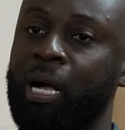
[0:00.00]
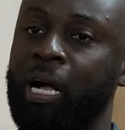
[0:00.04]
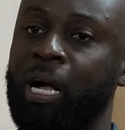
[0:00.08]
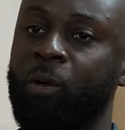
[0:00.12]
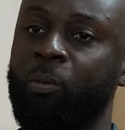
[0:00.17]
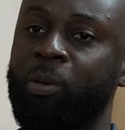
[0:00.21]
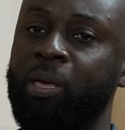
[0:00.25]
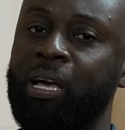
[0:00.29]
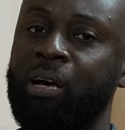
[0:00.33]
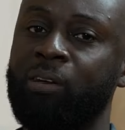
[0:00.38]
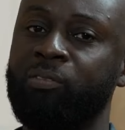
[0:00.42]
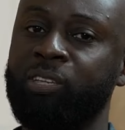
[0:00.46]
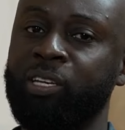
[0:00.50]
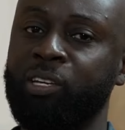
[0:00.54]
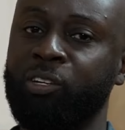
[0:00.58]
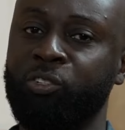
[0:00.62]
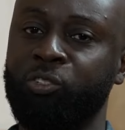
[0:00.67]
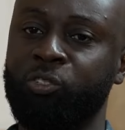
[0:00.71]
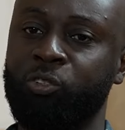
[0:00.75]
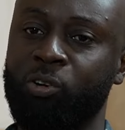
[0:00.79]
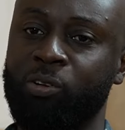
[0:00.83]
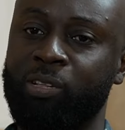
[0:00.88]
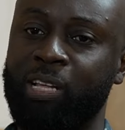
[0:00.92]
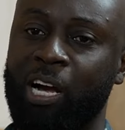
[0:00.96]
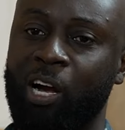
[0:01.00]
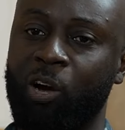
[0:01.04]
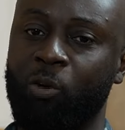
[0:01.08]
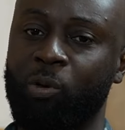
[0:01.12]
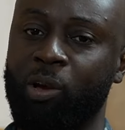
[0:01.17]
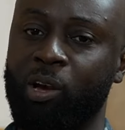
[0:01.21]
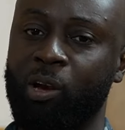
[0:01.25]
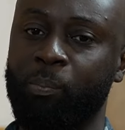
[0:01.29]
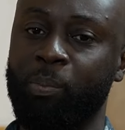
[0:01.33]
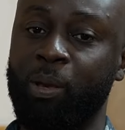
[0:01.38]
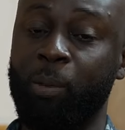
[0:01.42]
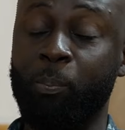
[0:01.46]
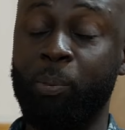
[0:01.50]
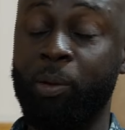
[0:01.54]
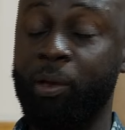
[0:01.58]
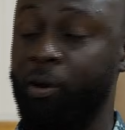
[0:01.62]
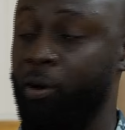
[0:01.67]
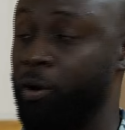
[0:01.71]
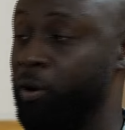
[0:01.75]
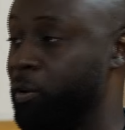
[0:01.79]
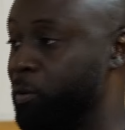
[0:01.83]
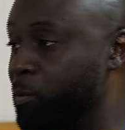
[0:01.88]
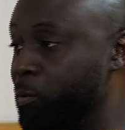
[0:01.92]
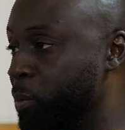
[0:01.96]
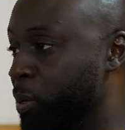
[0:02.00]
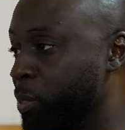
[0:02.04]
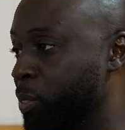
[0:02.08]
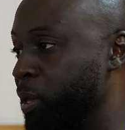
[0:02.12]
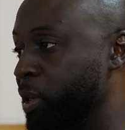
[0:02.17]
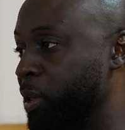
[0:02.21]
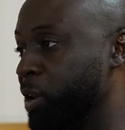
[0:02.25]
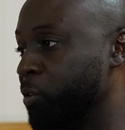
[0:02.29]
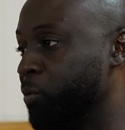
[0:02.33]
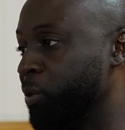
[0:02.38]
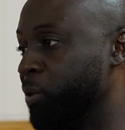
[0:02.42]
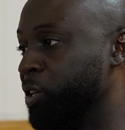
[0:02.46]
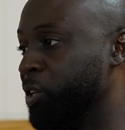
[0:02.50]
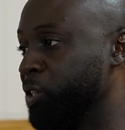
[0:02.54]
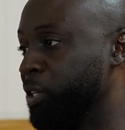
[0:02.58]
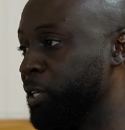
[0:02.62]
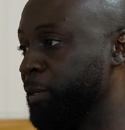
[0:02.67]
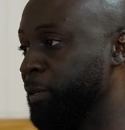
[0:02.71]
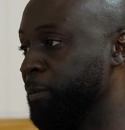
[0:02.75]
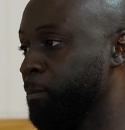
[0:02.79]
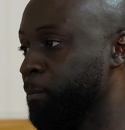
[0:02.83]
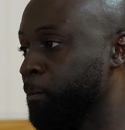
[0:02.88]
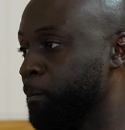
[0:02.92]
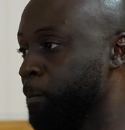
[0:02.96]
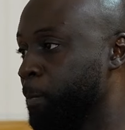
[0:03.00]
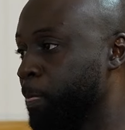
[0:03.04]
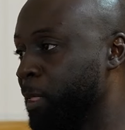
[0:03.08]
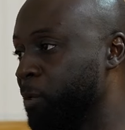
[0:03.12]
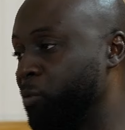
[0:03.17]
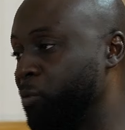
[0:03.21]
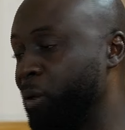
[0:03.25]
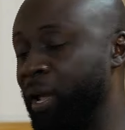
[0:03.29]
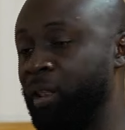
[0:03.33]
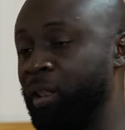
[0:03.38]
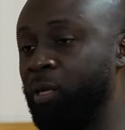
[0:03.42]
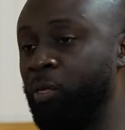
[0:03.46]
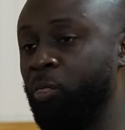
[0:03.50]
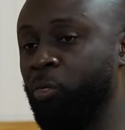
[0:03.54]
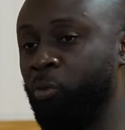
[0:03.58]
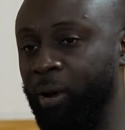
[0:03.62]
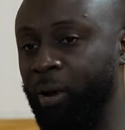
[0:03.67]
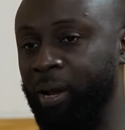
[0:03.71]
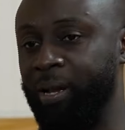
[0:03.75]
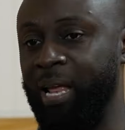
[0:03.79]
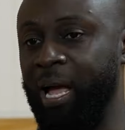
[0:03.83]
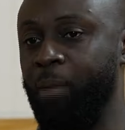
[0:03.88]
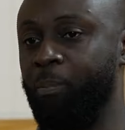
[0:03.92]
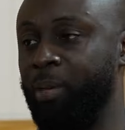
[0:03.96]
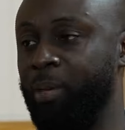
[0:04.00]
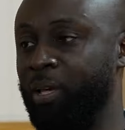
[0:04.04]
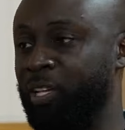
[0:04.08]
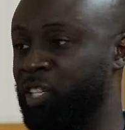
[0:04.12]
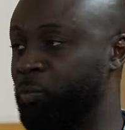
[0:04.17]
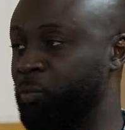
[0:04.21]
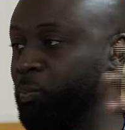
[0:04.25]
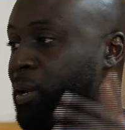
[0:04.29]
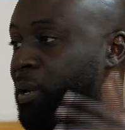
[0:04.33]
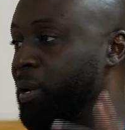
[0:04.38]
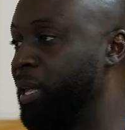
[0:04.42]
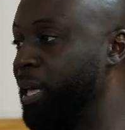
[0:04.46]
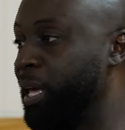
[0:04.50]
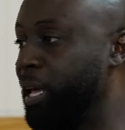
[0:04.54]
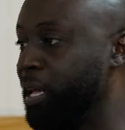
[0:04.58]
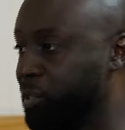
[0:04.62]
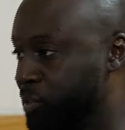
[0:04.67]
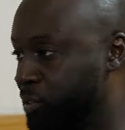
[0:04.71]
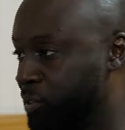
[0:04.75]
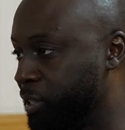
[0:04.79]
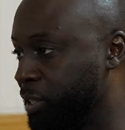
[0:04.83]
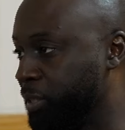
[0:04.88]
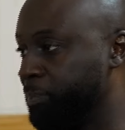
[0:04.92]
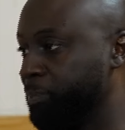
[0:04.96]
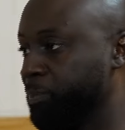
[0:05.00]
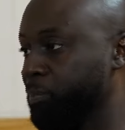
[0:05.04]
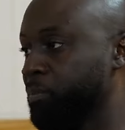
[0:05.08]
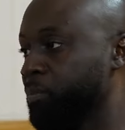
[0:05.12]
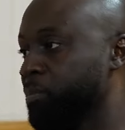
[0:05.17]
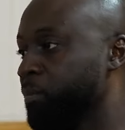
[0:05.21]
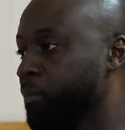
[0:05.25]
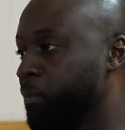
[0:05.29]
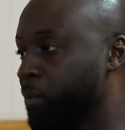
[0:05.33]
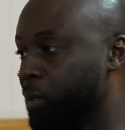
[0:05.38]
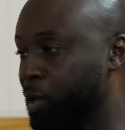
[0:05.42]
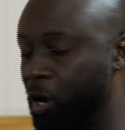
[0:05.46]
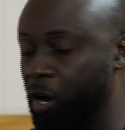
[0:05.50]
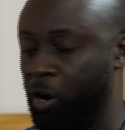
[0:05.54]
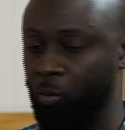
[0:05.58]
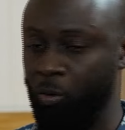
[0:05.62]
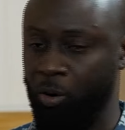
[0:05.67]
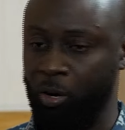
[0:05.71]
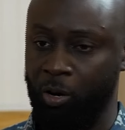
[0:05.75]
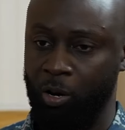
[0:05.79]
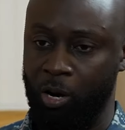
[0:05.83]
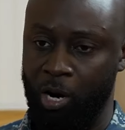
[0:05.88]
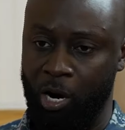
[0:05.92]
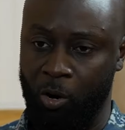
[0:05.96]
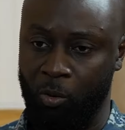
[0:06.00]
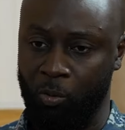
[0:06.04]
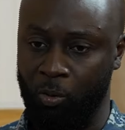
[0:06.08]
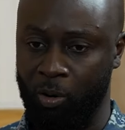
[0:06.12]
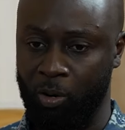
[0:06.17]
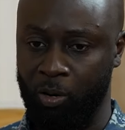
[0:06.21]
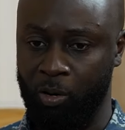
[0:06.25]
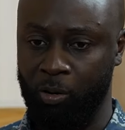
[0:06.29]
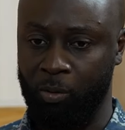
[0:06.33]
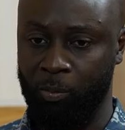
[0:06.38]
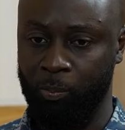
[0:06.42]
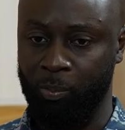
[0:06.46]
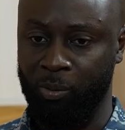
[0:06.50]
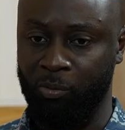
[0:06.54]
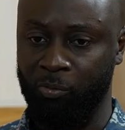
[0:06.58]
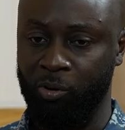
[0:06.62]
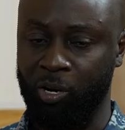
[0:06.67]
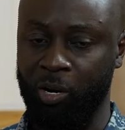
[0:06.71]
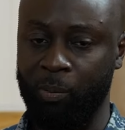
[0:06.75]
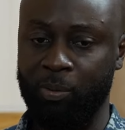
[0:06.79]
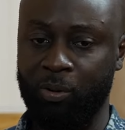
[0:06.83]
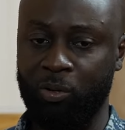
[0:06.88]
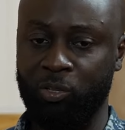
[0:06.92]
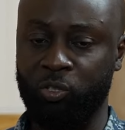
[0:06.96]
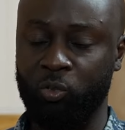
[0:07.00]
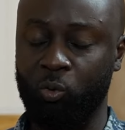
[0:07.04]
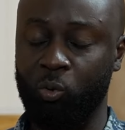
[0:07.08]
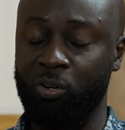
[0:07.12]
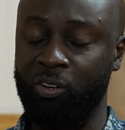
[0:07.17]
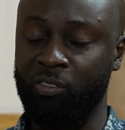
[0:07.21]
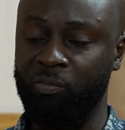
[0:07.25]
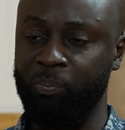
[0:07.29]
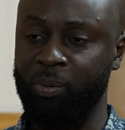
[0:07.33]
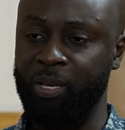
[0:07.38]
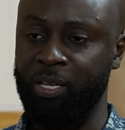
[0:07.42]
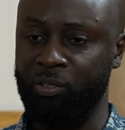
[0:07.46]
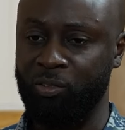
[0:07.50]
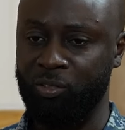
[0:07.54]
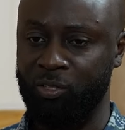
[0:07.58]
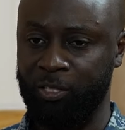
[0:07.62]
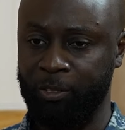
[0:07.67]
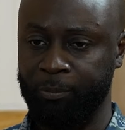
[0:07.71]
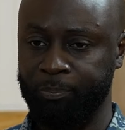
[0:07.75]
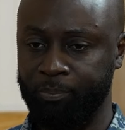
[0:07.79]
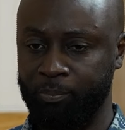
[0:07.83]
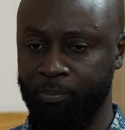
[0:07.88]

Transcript: We have to ensure that we are prepared within the region for any threat that may spill into our proverbial zone of peace.